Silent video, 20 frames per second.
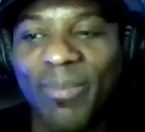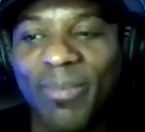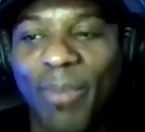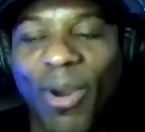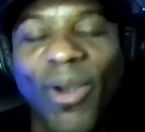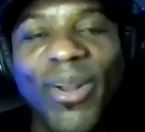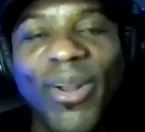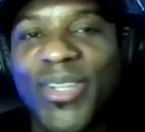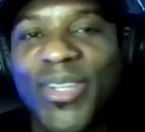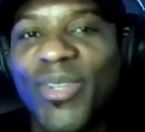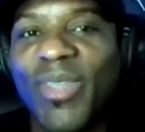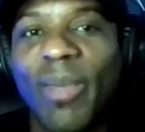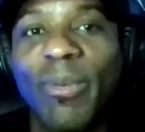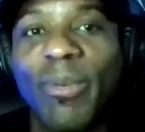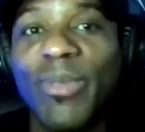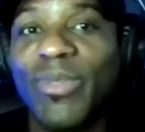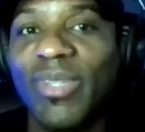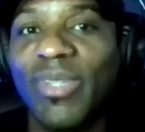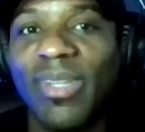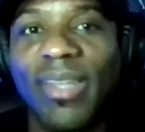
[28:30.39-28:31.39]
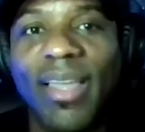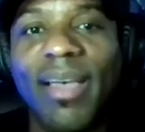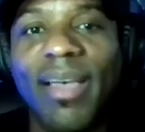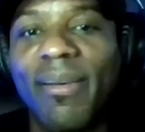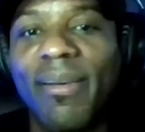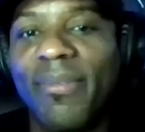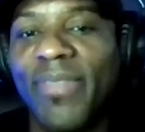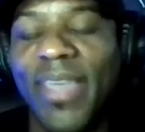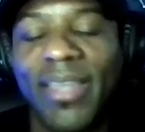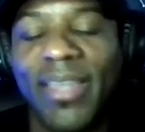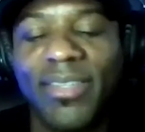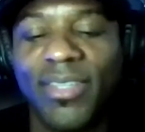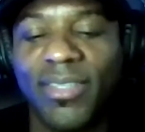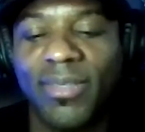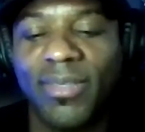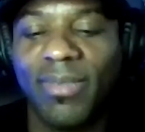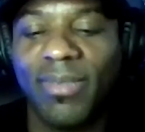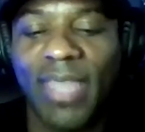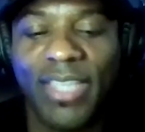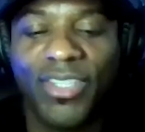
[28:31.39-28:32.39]
party to, that we used to love, that
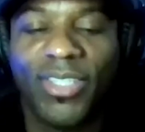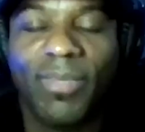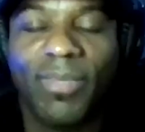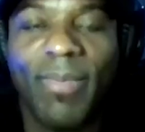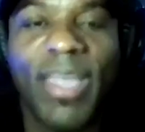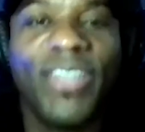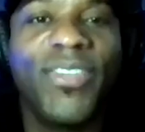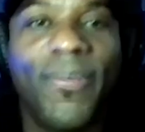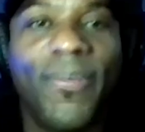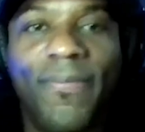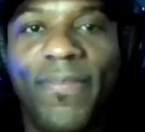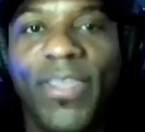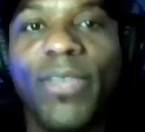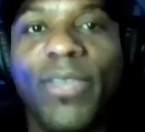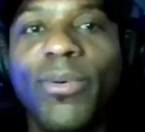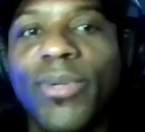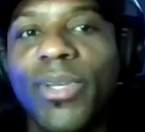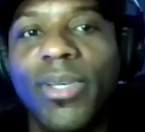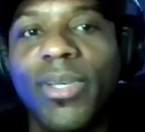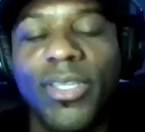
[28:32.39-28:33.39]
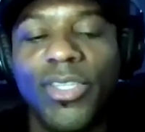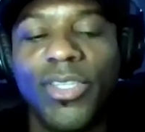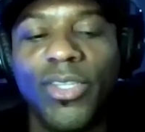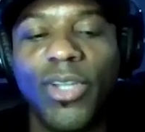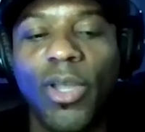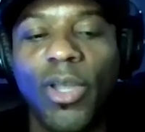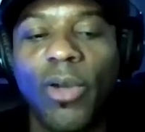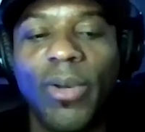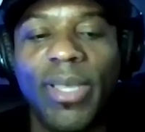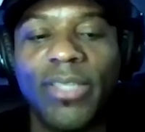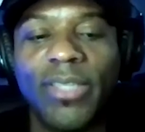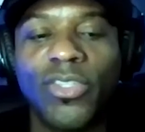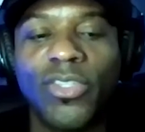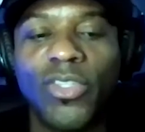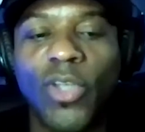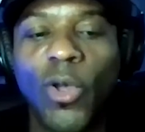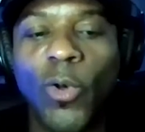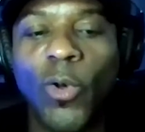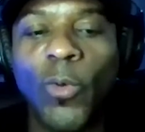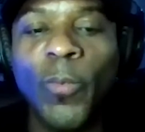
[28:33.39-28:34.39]
just made you feel good, And
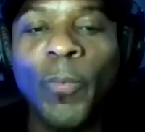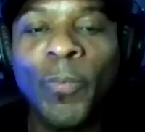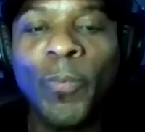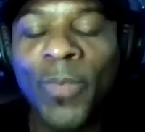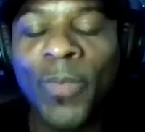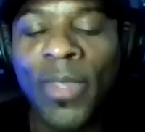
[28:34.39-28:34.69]
so,